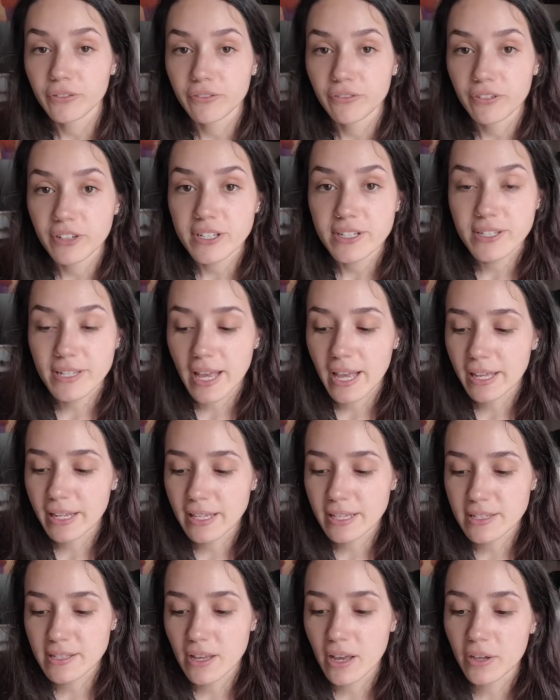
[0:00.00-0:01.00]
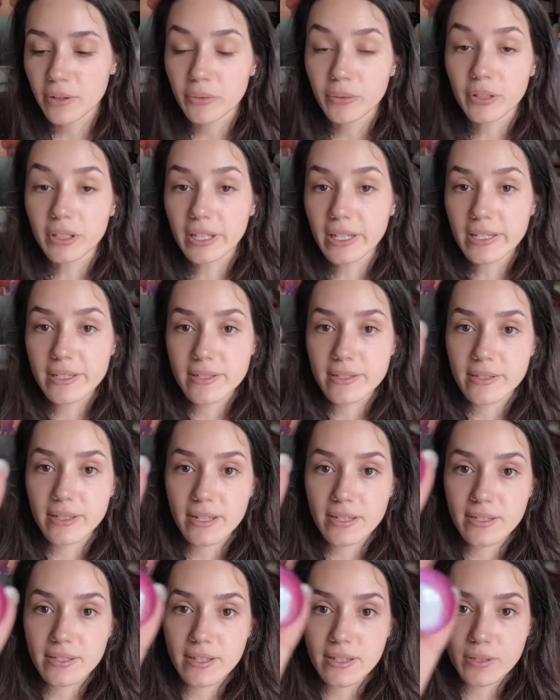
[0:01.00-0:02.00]
free set is unreleased.
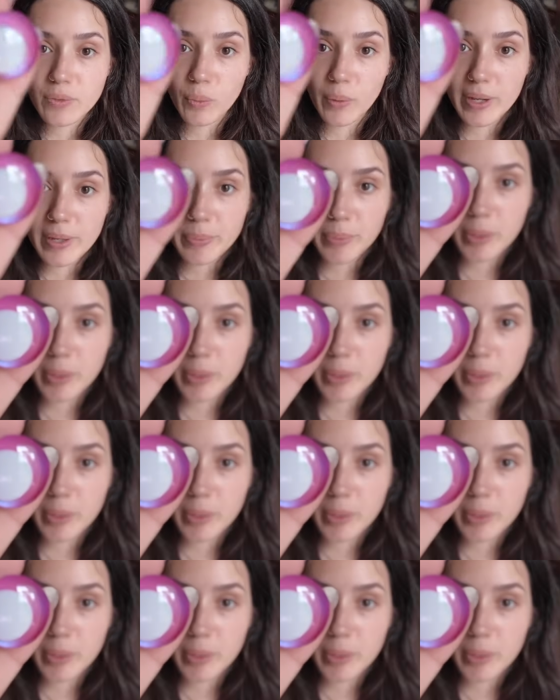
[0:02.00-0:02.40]
It's this white